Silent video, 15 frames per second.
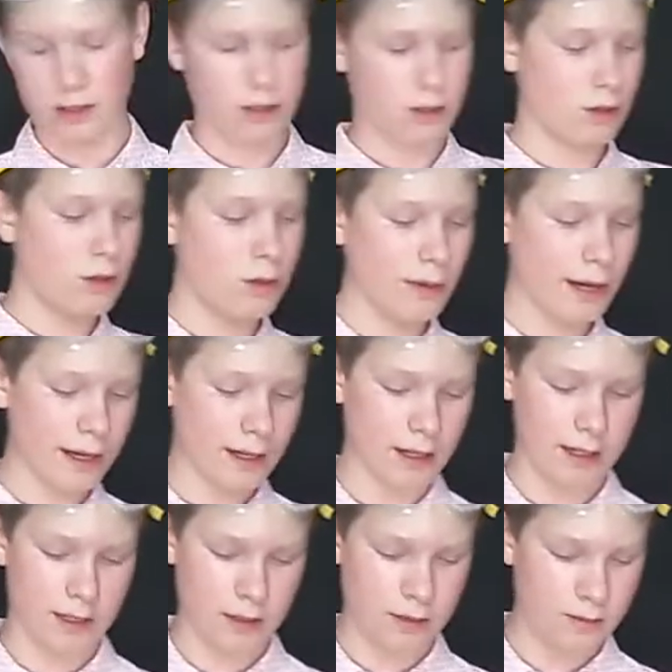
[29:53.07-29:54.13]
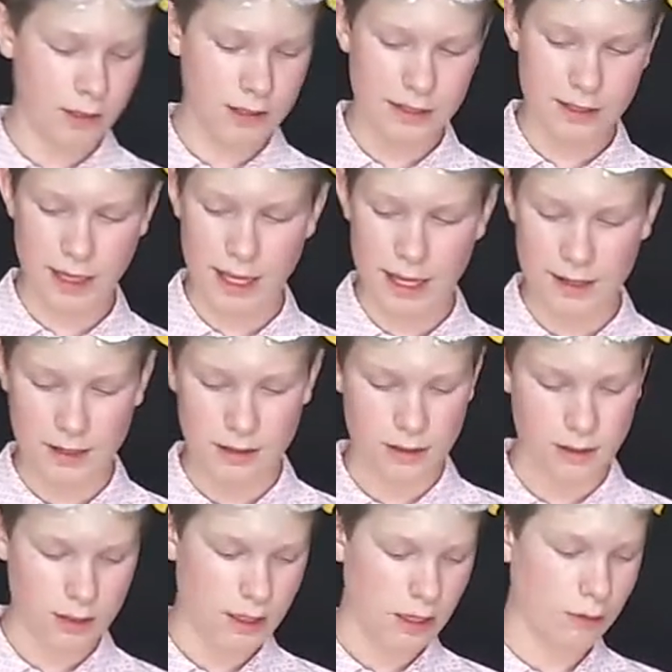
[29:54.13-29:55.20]
New record once again.
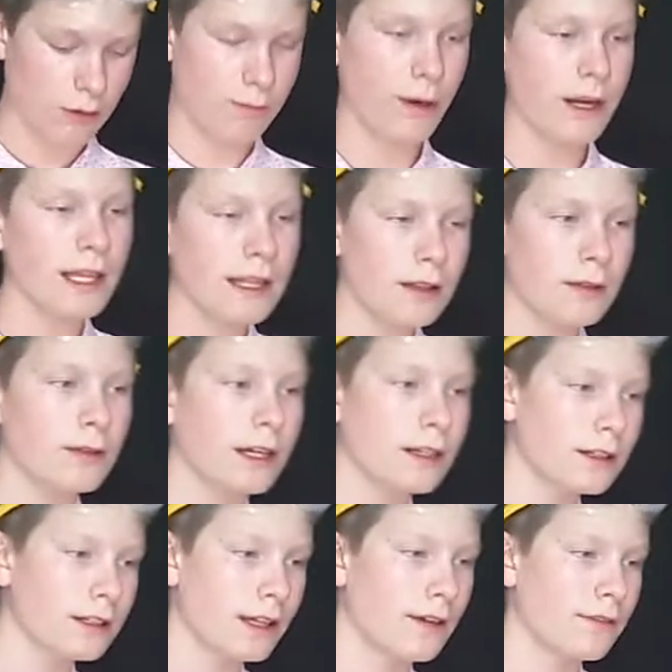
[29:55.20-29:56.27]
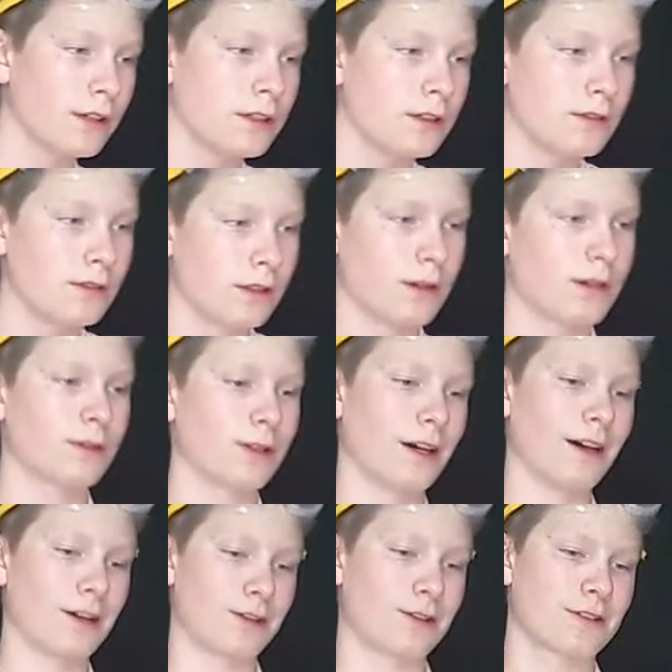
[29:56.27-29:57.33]
We're breaking the record every new. Oh
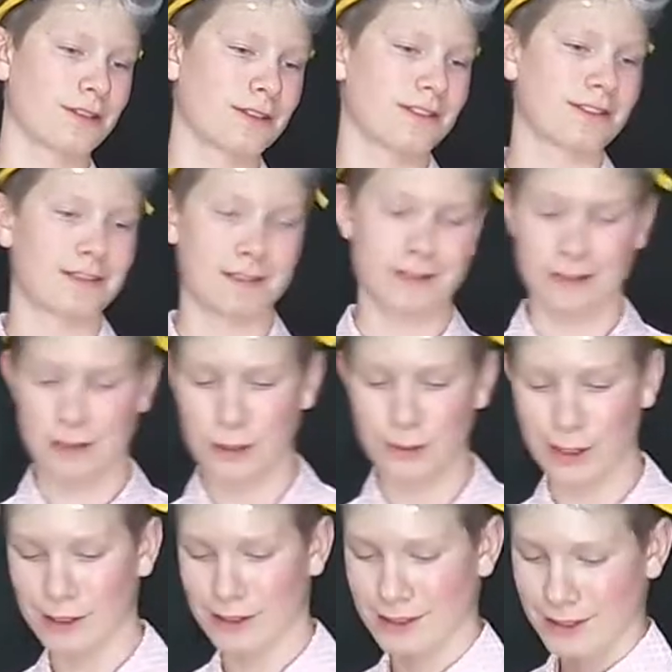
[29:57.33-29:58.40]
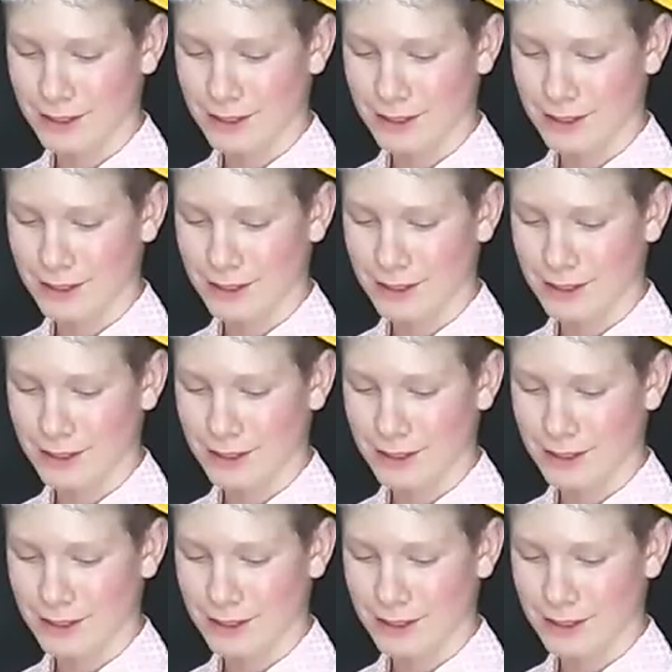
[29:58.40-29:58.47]
gosh. Oh well.